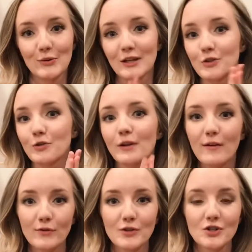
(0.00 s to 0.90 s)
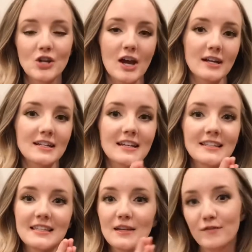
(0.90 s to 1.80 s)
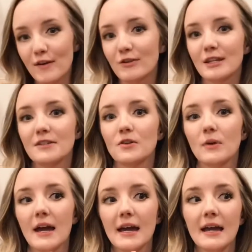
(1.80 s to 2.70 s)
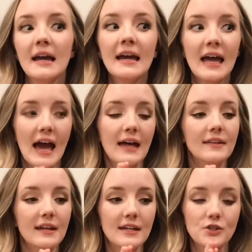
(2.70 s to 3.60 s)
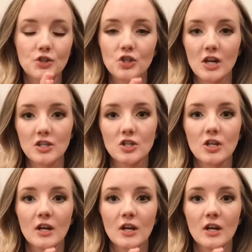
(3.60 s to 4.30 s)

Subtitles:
Get your levels checked, see if everything's okay, and then just